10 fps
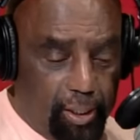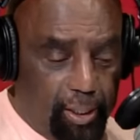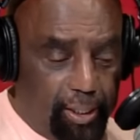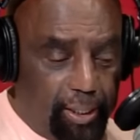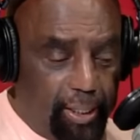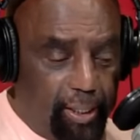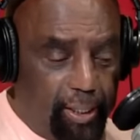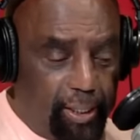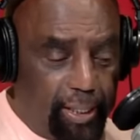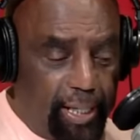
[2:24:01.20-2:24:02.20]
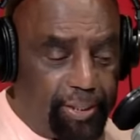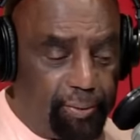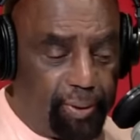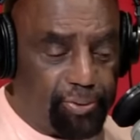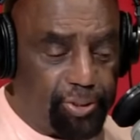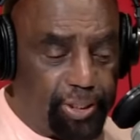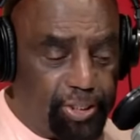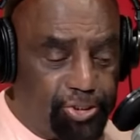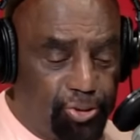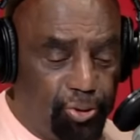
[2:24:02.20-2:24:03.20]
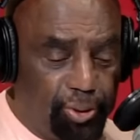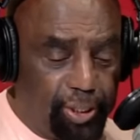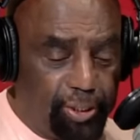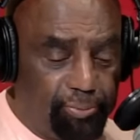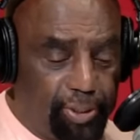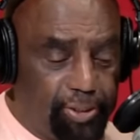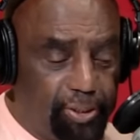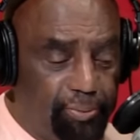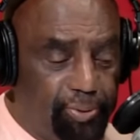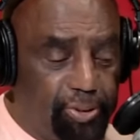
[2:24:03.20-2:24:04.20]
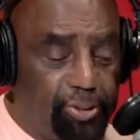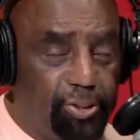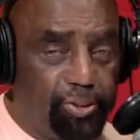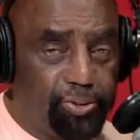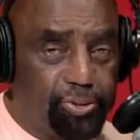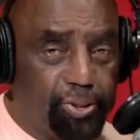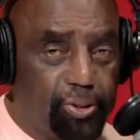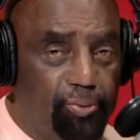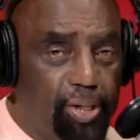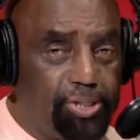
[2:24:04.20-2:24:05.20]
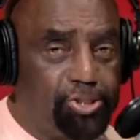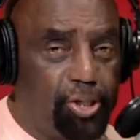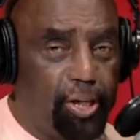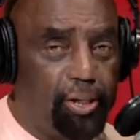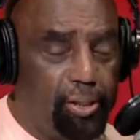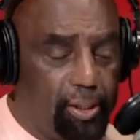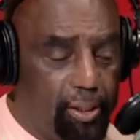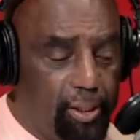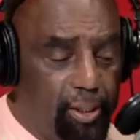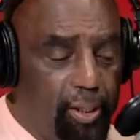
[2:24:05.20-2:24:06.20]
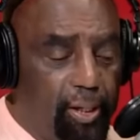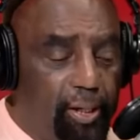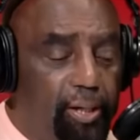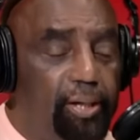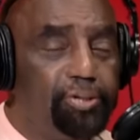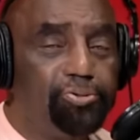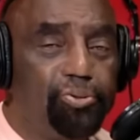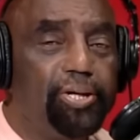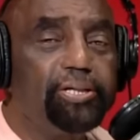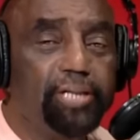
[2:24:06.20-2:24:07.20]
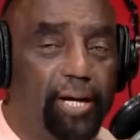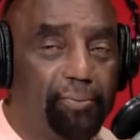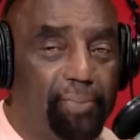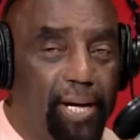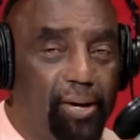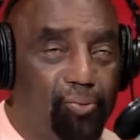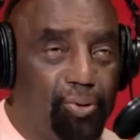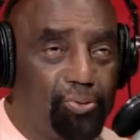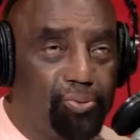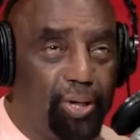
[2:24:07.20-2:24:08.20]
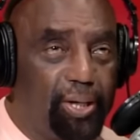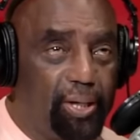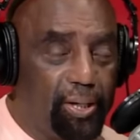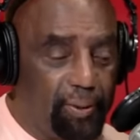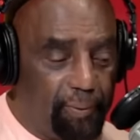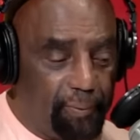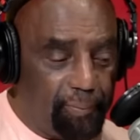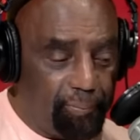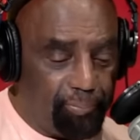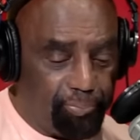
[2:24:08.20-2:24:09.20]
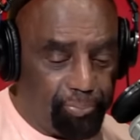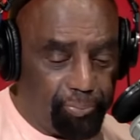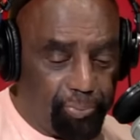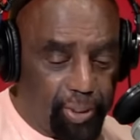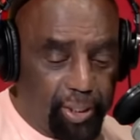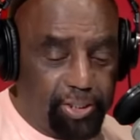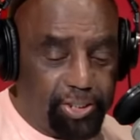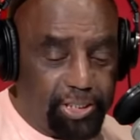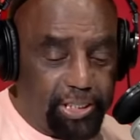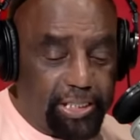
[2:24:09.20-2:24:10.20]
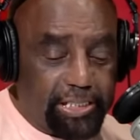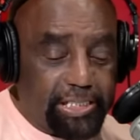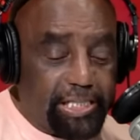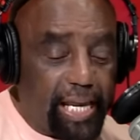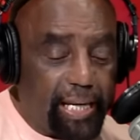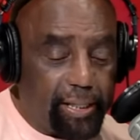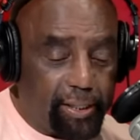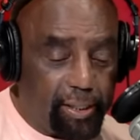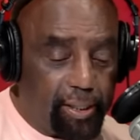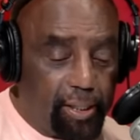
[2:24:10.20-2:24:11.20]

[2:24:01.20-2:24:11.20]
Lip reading: And the last time I was on that show that he mentioned, it was years ago. What the? It's crazy how the mind works, right? It's just insane.